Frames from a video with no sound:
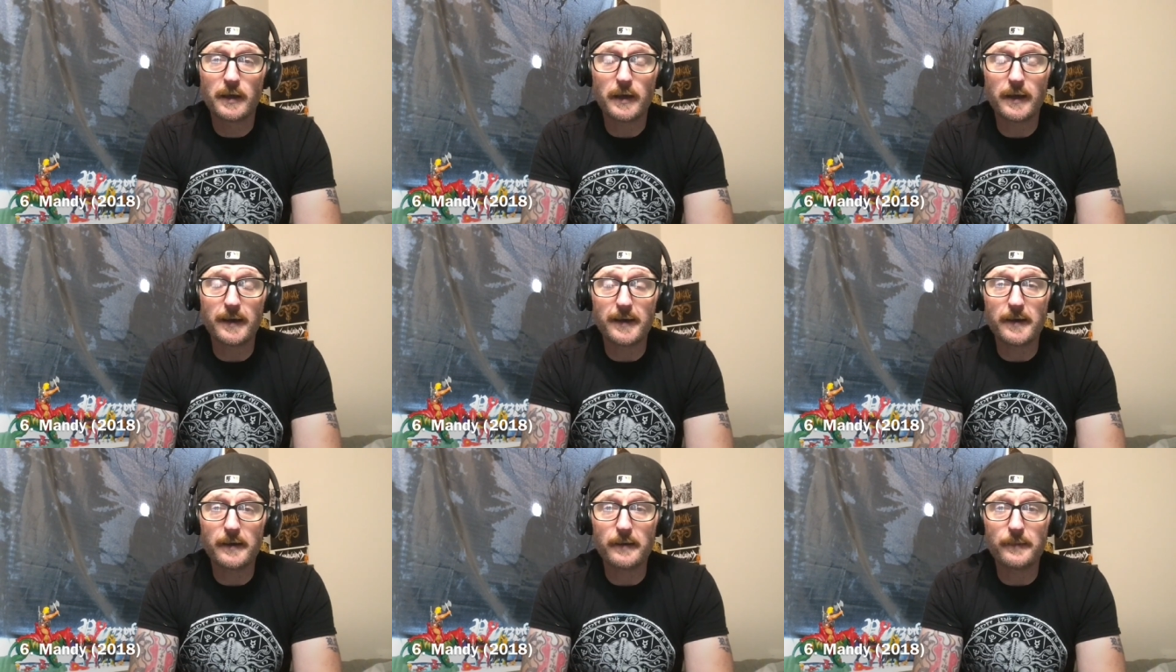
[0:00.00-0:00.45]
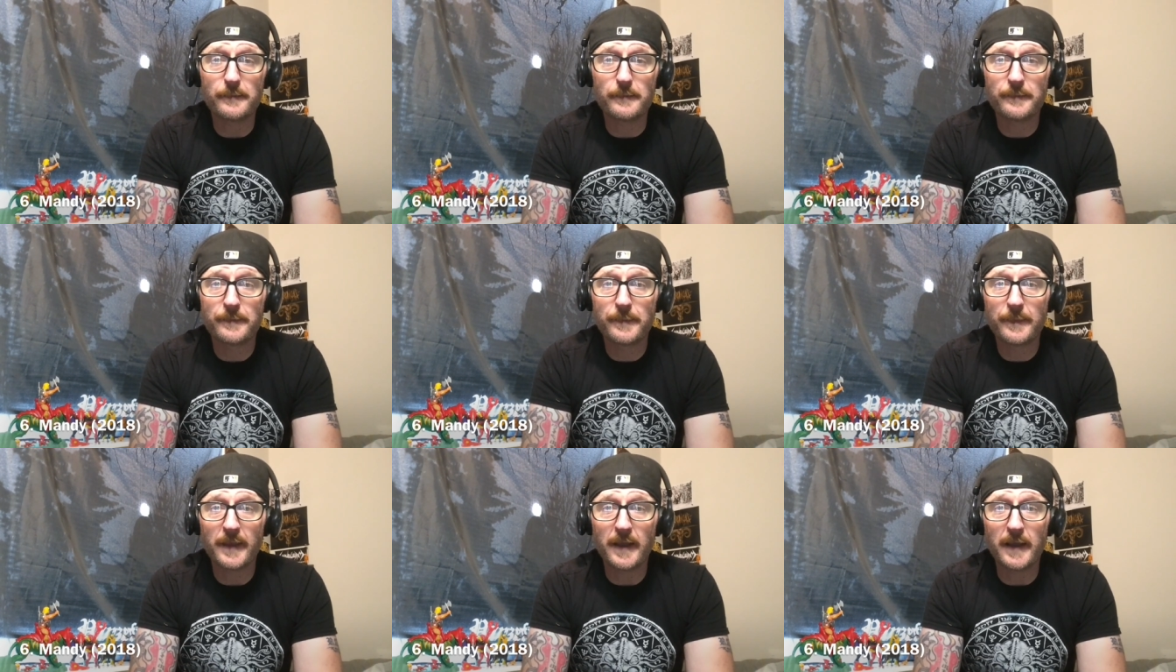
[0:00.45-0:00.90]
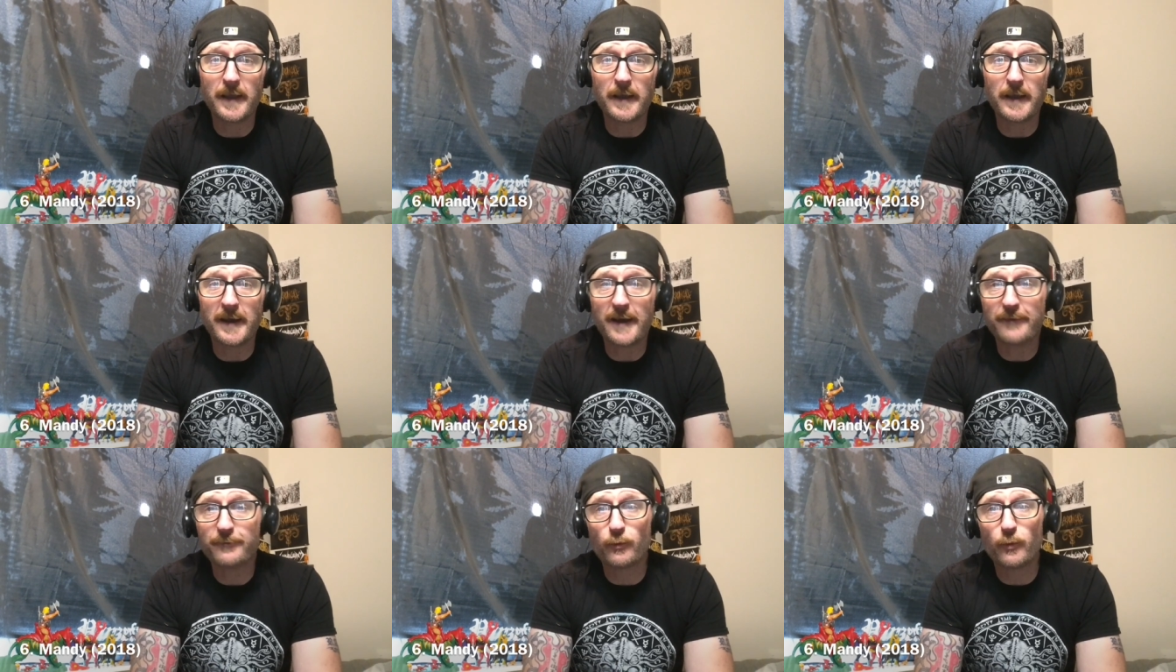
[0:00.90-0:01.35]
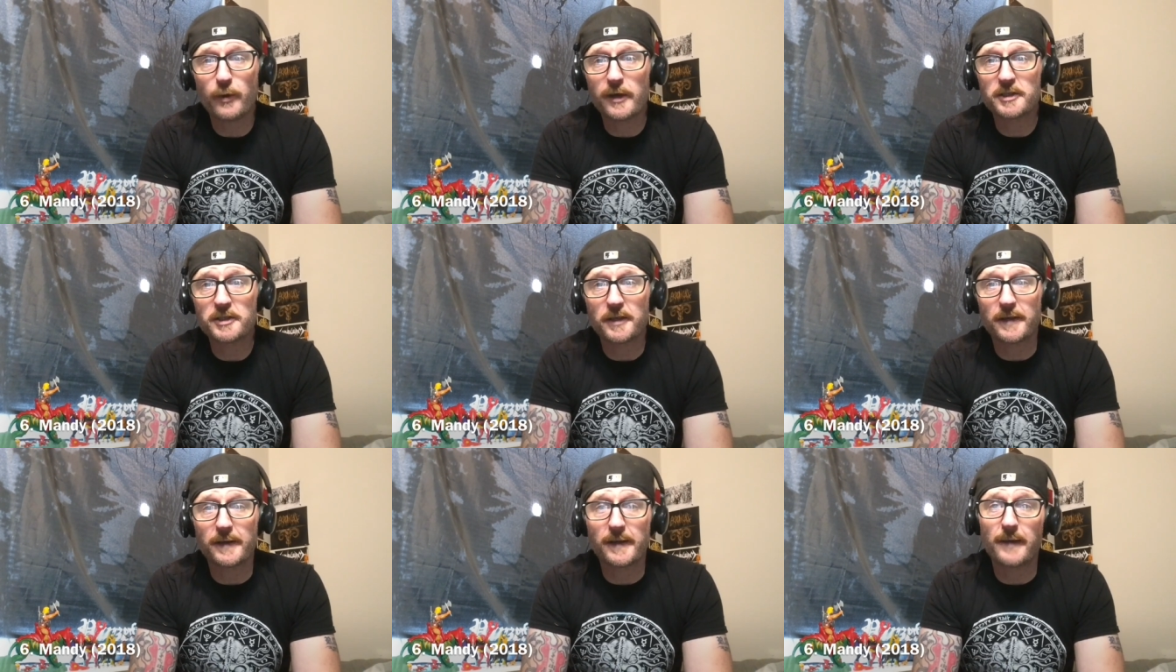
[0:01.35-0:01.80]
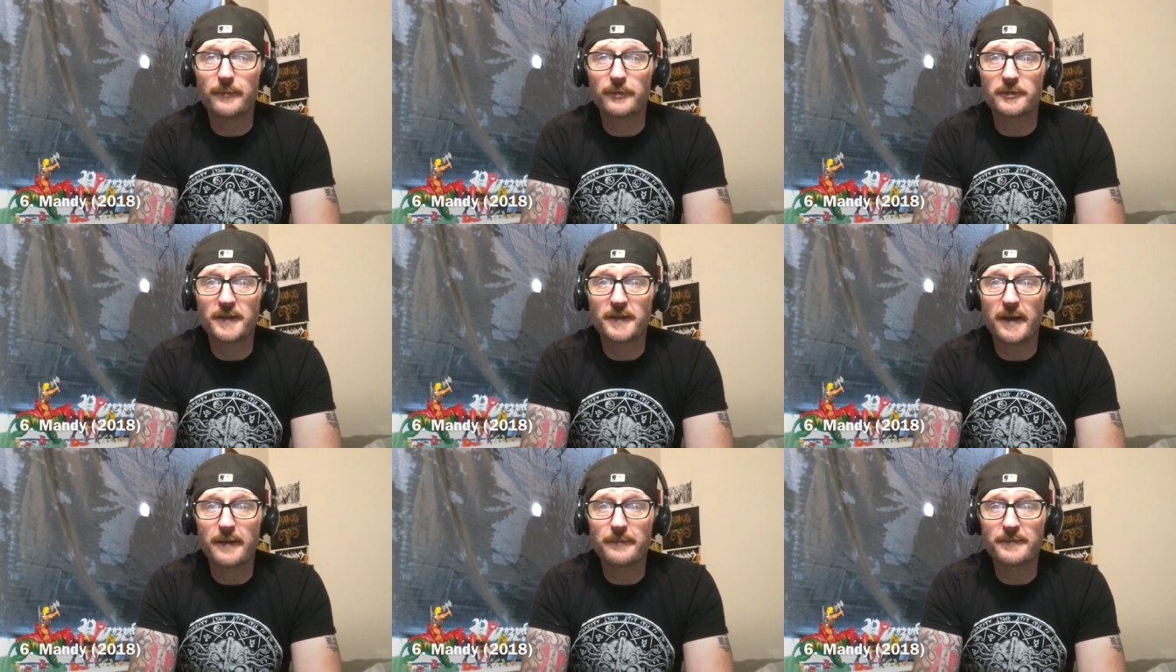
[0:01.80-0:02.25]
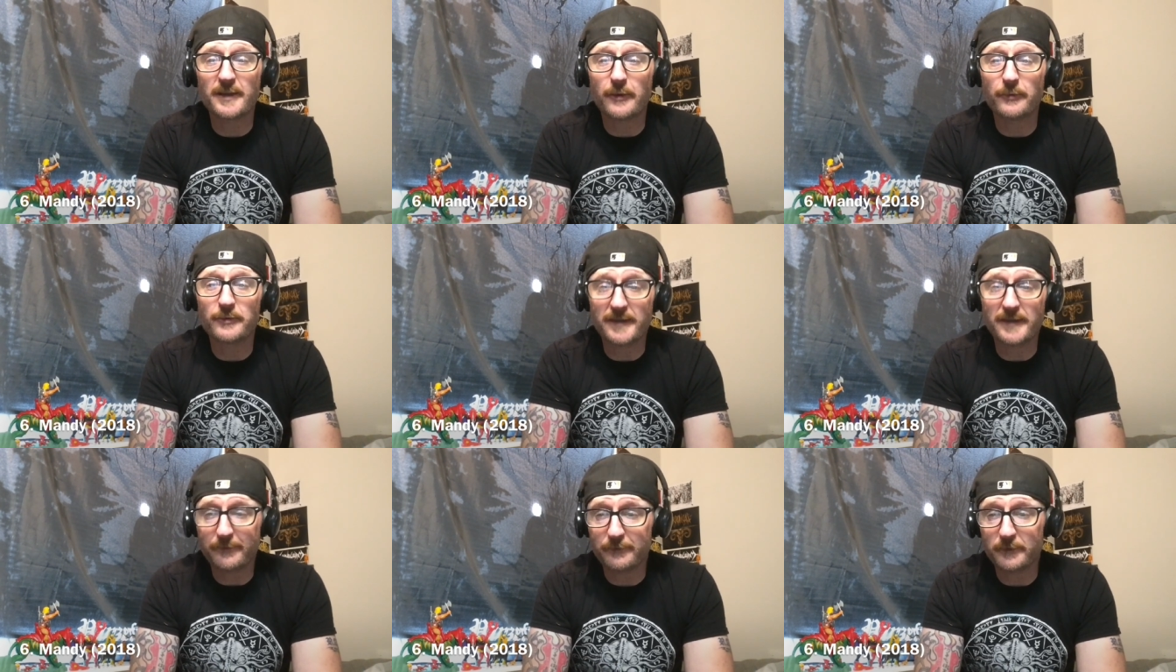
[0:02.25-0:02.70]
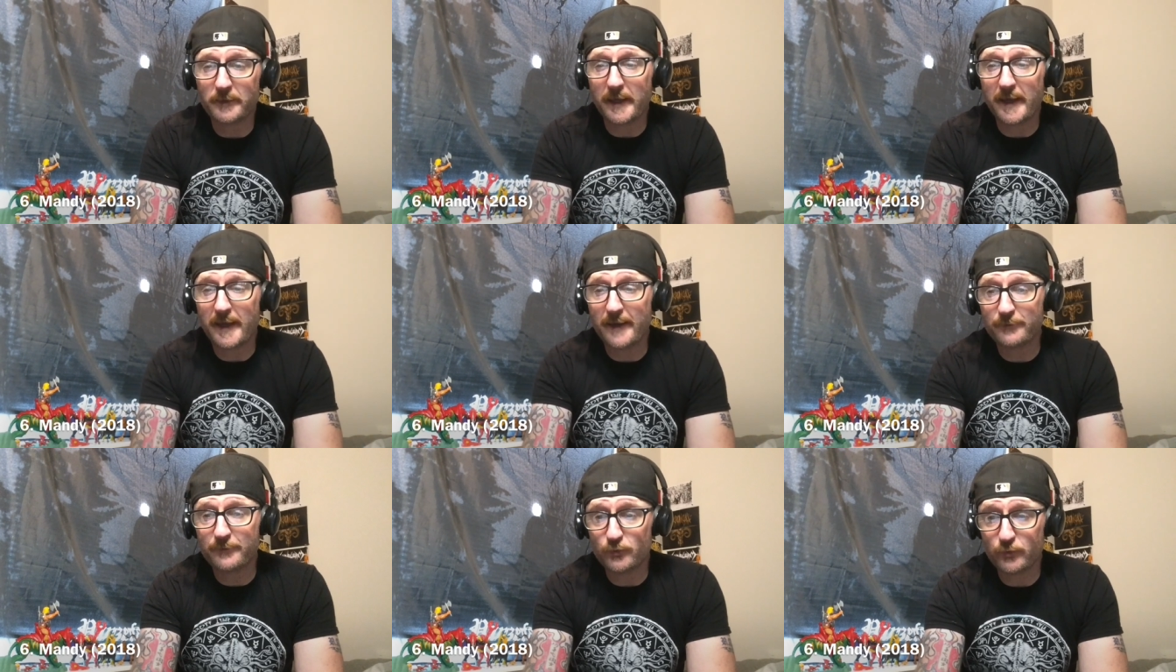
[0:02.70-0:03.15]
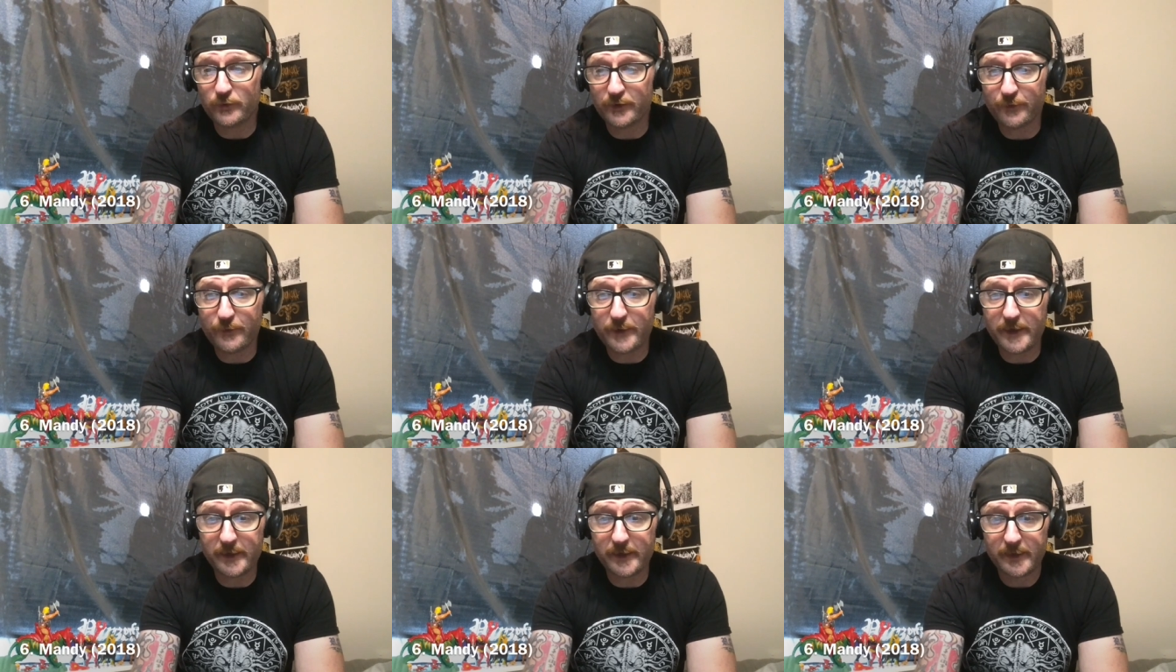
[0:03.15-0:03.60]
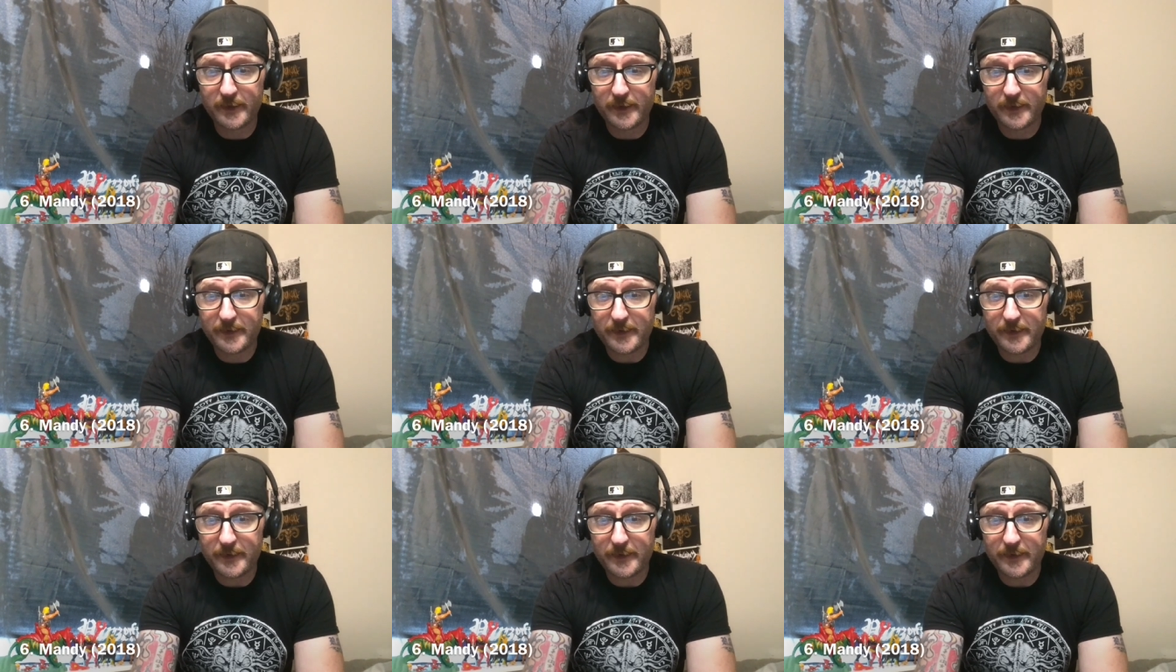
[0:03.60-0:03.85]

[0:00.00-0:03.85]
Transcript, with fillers: Um, and after watching it a couple times, I would definitely have to agree.